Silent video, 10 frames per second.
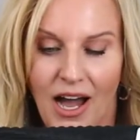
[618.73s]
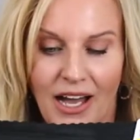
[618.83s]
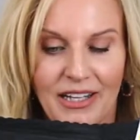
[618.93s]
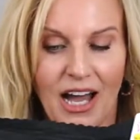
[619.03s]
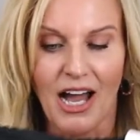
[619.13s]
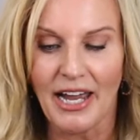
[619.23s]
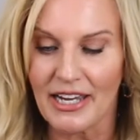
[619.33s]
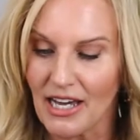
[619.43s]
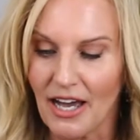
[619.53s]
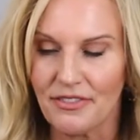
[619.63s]
And I
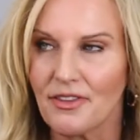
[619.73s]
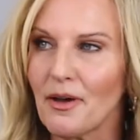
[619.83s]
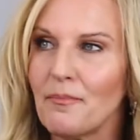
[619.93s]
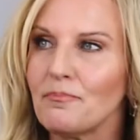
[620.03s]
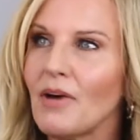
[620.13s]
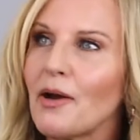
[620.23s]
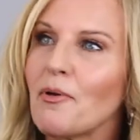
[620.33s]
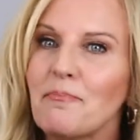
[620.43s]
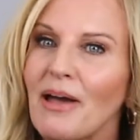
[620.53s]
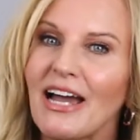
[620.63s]
got them, I
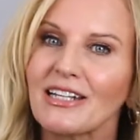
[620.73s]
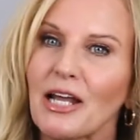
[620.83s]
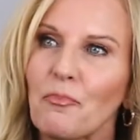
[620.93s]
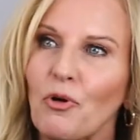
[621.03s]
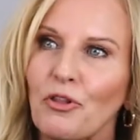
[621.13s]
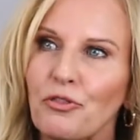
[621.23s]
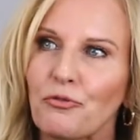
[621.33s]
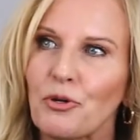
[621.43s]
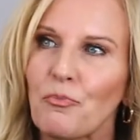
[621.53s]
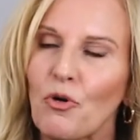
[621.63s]
went back and I bought
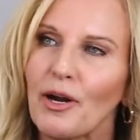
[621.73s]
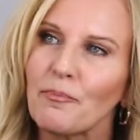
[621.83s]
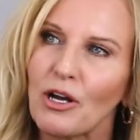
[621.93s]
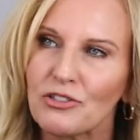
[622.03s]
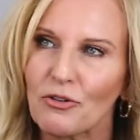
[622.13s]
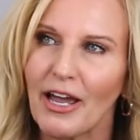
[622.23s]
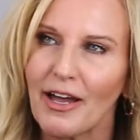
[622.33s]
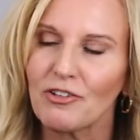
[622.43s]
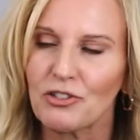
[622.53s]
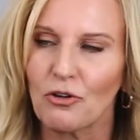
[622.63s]
3 more. So I
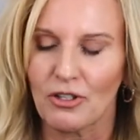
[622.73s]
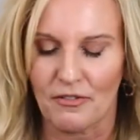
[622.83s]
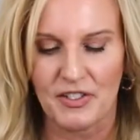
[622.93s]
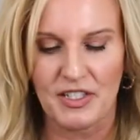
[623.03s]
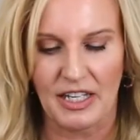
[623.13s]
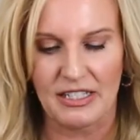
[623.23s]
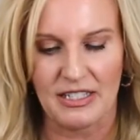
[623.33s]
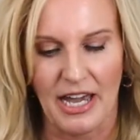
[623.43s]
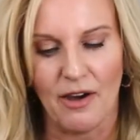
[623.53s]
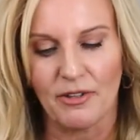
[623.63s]
have a total of 6
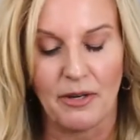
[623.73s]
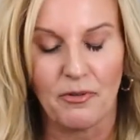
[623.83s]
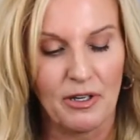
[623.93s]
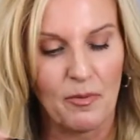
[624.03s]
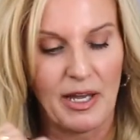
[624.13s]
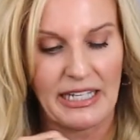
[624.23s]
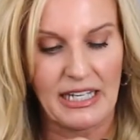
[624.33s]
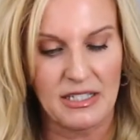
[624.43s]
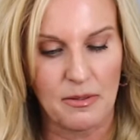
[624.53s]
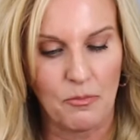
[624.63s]
now, and I really want to
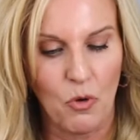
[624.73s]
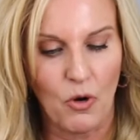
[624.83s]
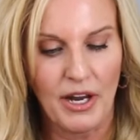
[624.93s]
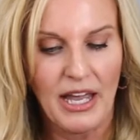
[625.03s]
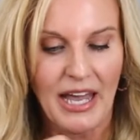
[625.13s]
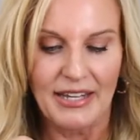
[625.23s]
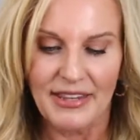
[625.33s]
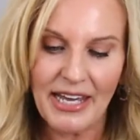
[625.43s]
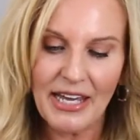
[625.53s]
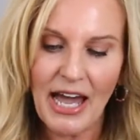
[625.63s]
get some more.
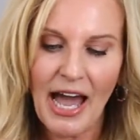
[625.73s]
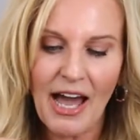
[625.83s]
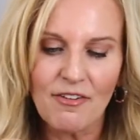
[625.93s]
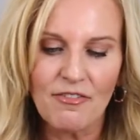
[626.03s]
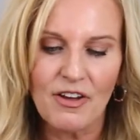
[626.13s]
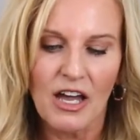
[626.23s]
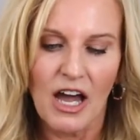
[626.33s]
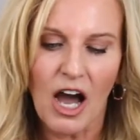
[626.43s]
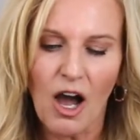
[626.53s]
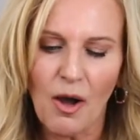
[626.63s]
They have
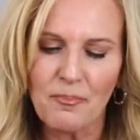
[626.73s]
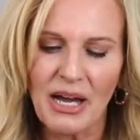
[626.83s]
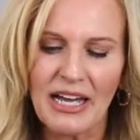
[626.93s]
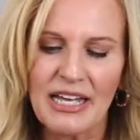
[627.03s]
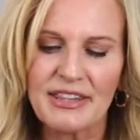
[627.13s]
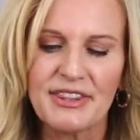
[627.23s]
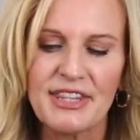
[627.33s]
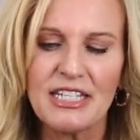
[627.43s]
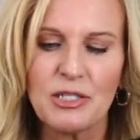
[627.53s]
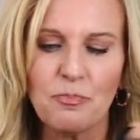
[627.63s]

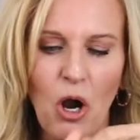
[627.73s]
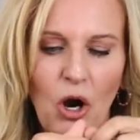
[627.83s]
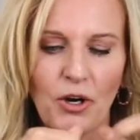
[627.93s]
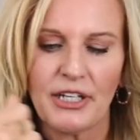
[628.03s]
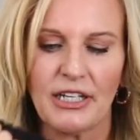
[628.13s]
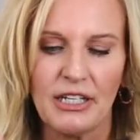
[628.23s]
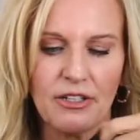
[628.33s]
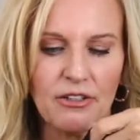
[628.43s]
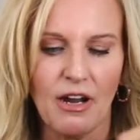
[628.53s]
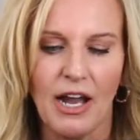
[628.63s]
this part
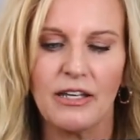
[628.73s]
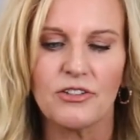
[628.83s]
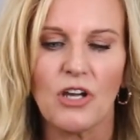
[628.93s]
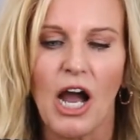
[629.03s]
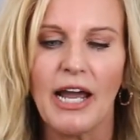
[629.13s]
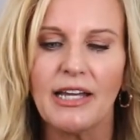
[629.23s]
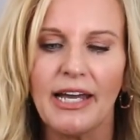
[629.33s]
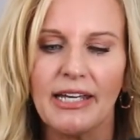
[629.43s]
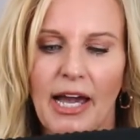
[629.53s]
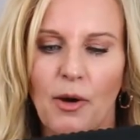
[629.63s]
here, I
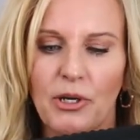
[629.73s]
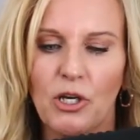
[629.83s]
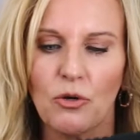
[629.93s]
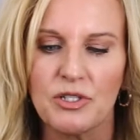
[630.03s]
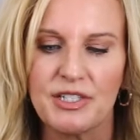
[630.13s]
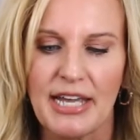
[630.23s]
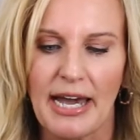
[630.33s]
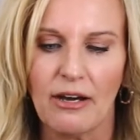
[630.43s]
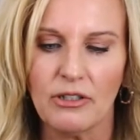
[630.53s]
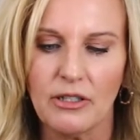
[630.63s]
like how it goes
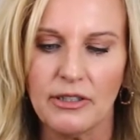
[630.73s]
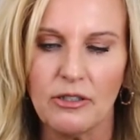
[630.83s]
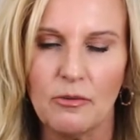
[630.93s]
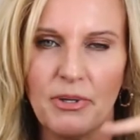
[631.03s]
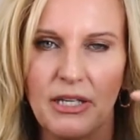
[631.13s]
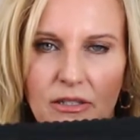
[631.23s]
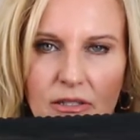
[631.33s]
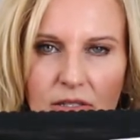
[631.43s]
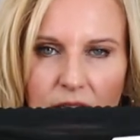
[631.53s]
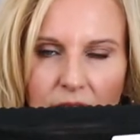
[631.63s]
down a little bit. You
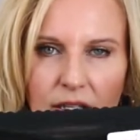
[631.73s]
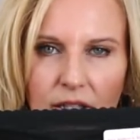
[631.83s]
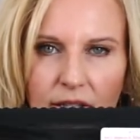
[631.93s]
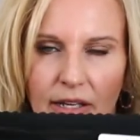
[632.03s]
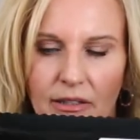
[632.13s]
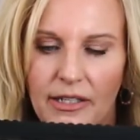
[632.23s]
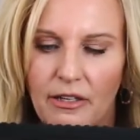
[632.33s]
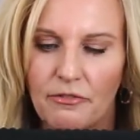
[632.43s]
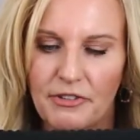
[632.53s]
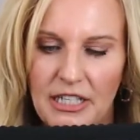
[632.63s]
see that like
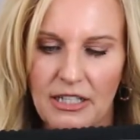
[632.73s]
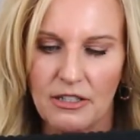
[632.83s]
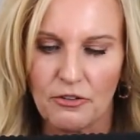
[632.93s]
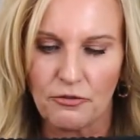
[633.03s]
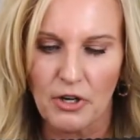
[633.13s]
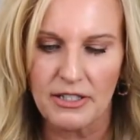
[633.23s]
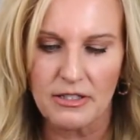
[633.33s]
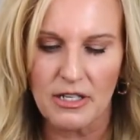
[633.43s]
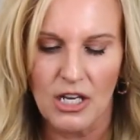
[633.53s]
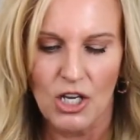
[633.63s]
a V in the front.
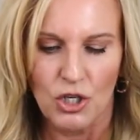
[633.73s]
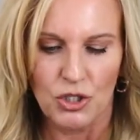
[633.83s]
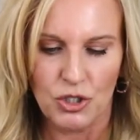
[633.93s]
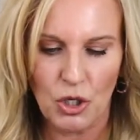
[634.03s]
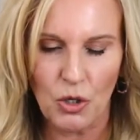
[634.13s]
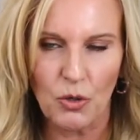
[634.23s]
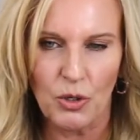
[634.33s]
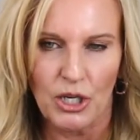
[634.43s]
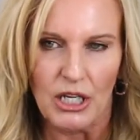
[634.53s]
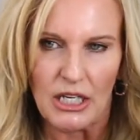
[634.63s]

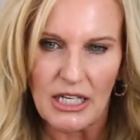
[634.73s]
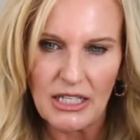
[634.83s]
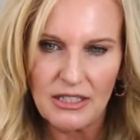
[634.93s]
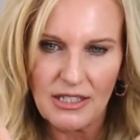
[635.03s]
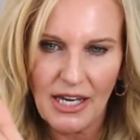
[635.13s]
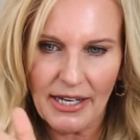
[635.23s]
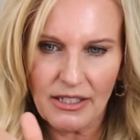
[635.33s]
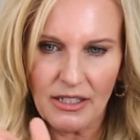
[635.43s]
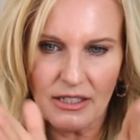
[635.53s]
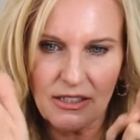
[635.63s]
So it kind
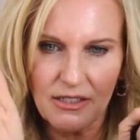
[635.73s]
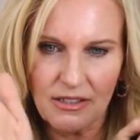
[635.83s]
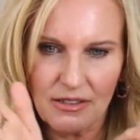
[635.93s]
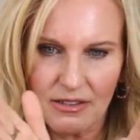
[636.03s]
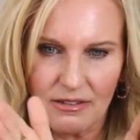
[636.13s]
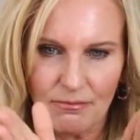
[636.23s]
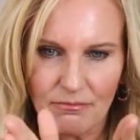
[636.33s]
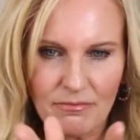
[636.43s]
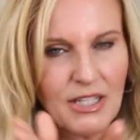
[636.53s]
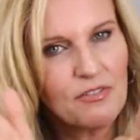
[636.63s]
of
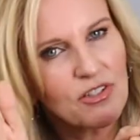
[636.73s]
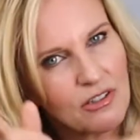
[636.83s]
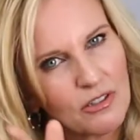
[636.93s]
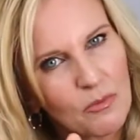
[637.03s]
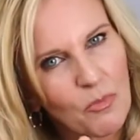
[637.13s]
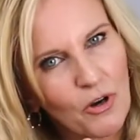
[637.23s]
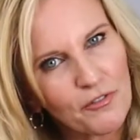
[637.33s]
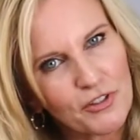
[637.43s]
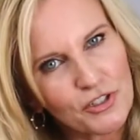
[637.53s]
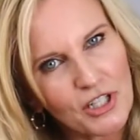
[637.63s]
gives you a little more
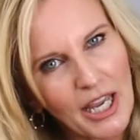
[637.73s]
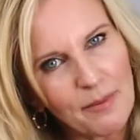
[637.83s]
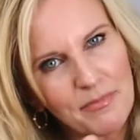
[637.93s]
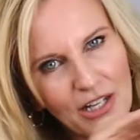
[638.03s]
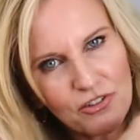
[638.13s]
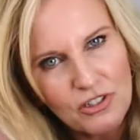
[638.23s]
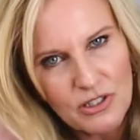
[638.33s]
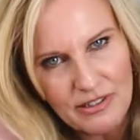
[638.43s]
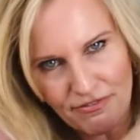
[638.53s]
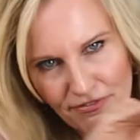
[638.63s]
of a shape, not just
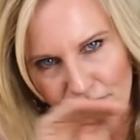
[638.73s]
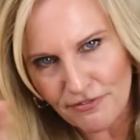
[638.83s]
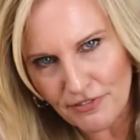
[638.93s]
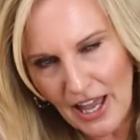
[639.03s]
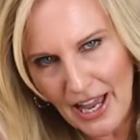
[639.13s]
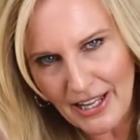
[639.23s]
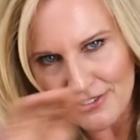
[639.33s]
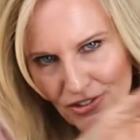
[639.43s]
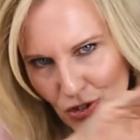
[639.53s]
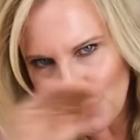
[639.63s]

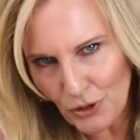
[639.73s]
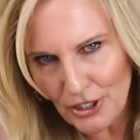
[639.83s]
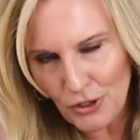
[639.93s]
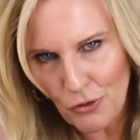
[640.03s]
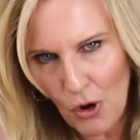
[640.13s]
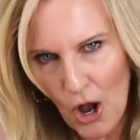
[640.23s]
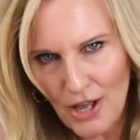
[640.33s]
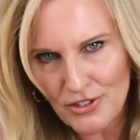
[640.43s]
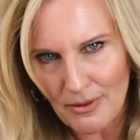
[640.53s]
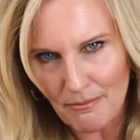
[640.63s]
flat, straight
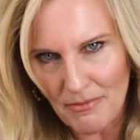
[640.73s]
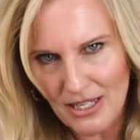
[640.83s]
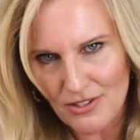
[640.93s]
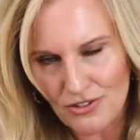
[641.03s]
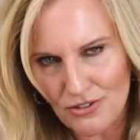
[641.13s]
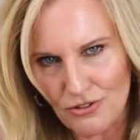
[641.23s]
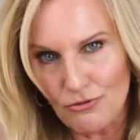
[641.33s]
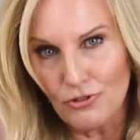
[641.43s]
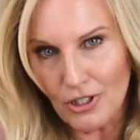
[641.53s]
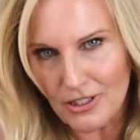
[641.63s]
across. It makes you
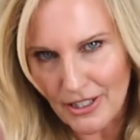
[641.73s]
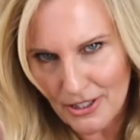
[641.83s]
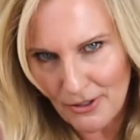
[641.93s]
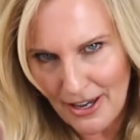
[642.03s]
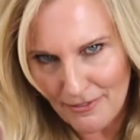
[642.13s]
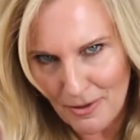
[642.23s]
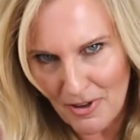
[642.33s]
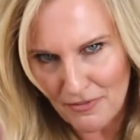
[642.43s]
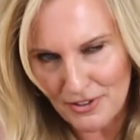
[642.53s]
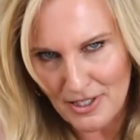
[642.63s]
look like you have a
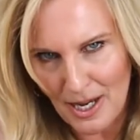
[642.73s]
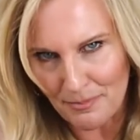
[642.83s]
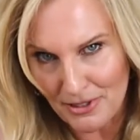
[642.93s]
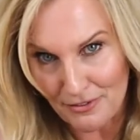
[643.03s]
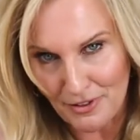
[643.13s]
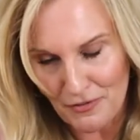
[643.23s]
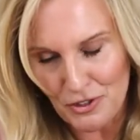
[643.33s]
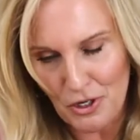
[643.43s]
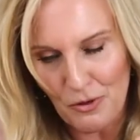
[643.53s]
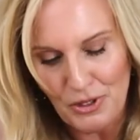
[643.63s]
muffin top, even if you
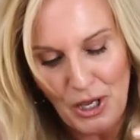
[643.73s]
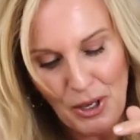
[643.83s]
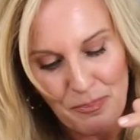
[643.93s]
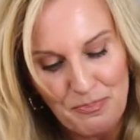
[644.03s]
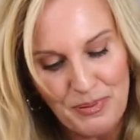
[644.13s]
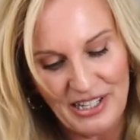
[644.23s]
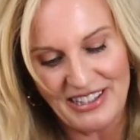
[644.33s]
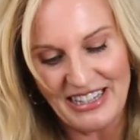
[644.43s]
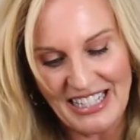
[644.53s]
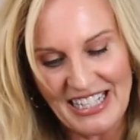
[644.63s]
don't.
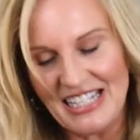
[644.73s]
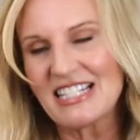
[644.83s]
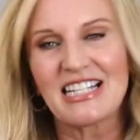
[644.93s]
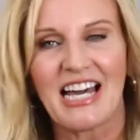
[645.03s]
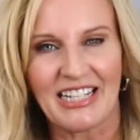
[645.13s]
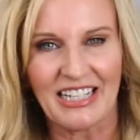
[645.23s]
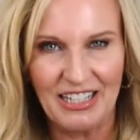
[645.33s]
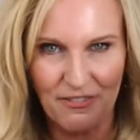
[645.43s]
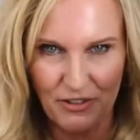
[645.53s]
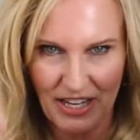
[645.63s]
But these kind of
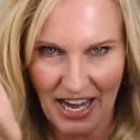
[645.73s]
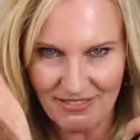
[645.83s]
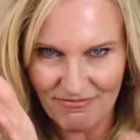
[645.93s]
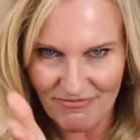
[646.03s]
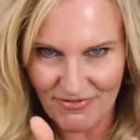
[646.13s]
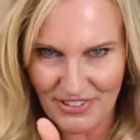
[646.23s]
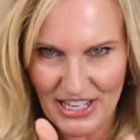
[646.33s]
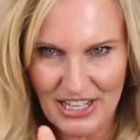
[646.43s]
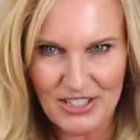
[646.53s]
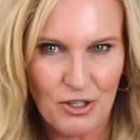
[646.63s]
give you that
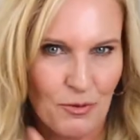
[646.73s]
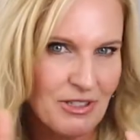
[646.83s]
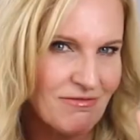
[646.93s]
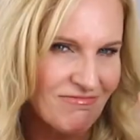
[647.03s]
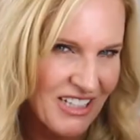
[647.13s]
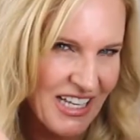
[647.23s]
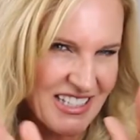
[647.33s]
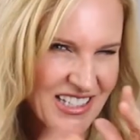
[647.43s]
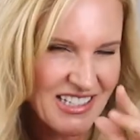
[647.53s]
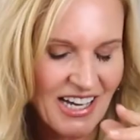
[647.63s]
V, so
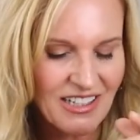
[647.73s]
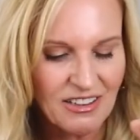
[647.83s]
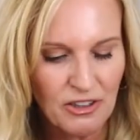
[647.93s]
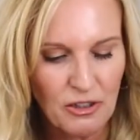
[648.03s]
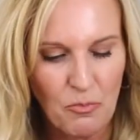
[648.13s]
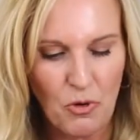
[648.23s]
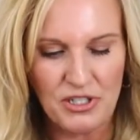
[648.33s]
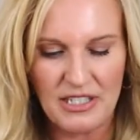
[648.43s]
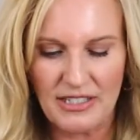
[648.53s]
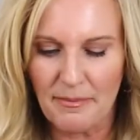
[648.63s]
it's kind of a little more
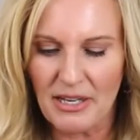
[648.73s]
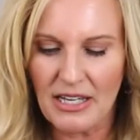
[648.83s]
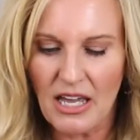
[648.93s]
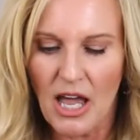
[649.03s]
slimming.